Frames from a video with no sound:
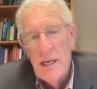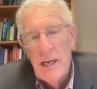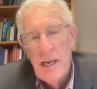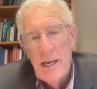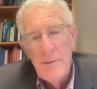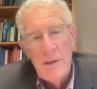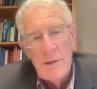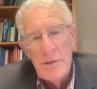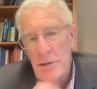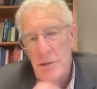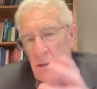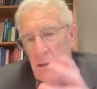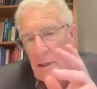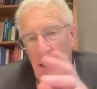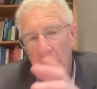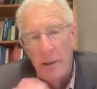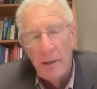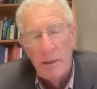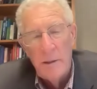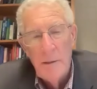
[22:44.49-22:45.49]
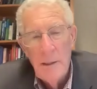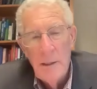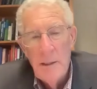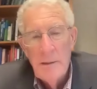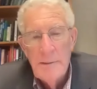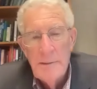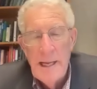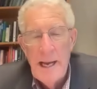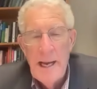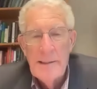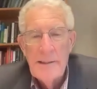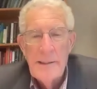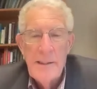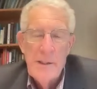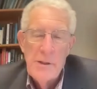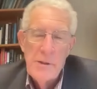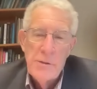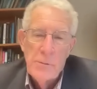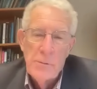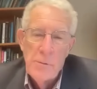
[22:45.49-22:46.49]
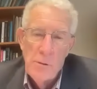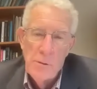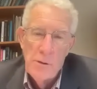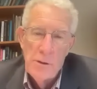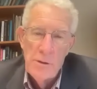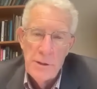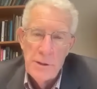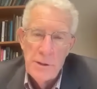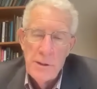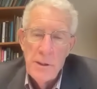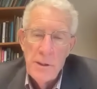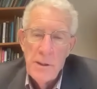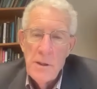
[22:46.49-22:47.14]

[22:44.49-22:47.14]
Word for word: And it's clear that is your origin.